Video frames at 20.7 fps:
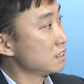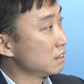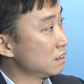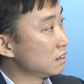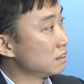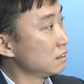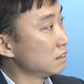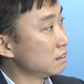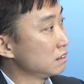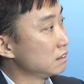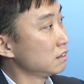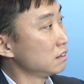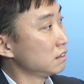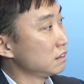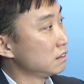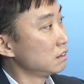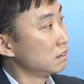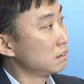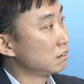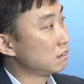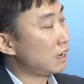Mm.
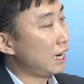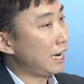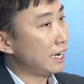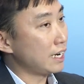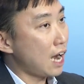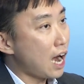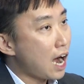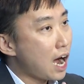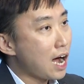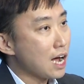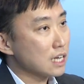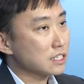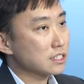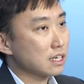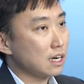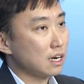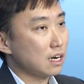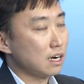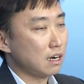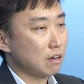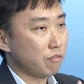Right? Ask
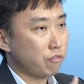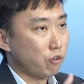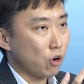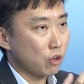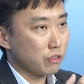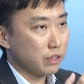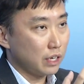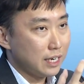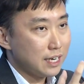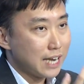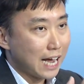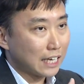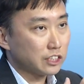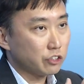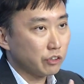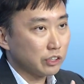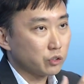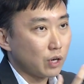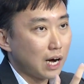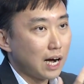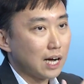for the
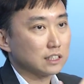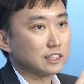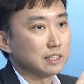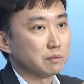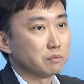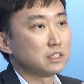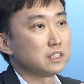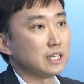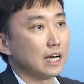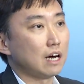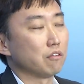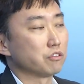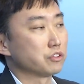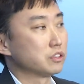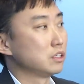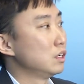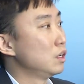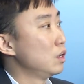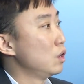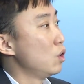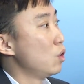electorate to ask themselves,
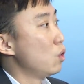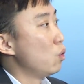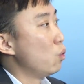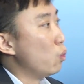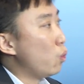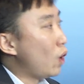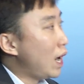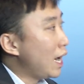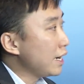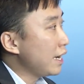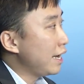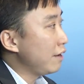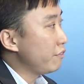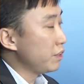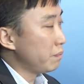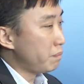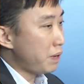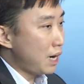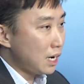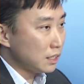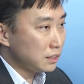what have the
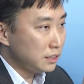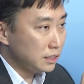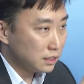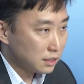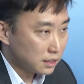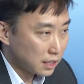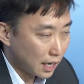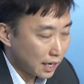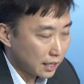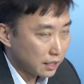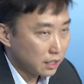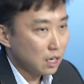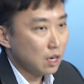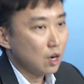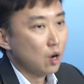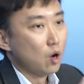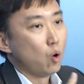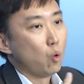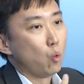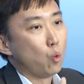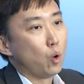parties done?
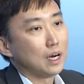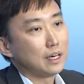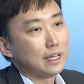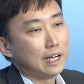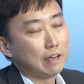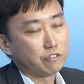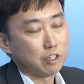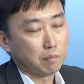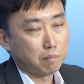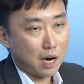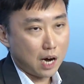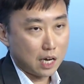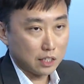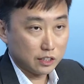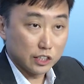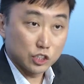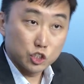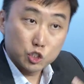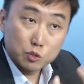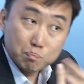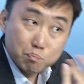What have the
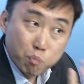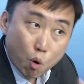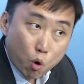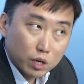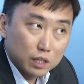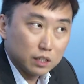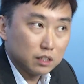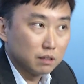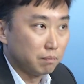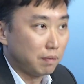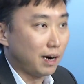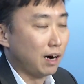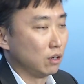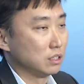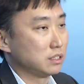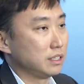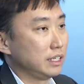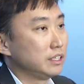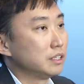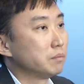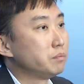parties spoken about
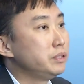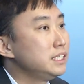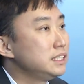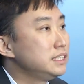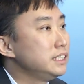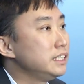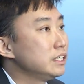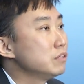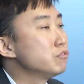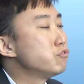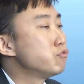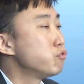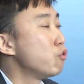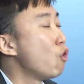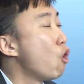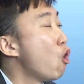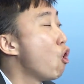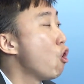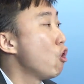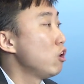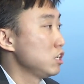in the preceding
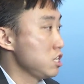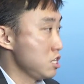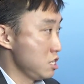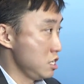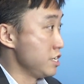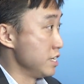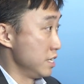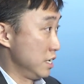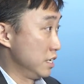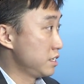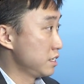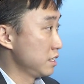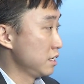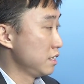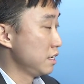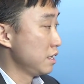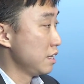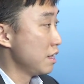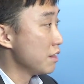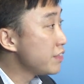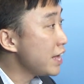4 years?
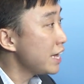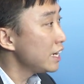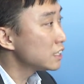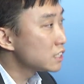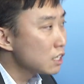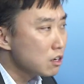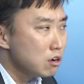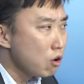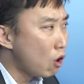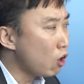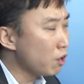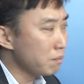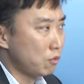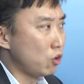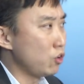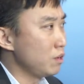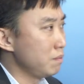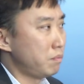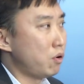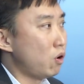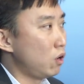That is a lot more
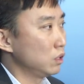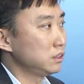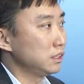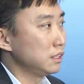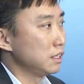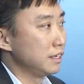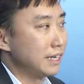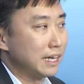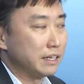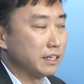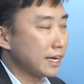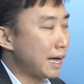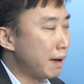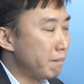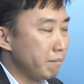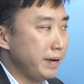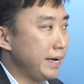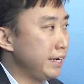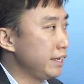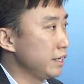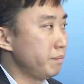important than the
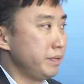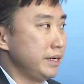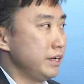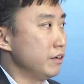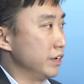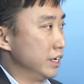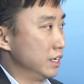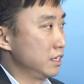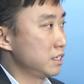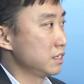campaigning period.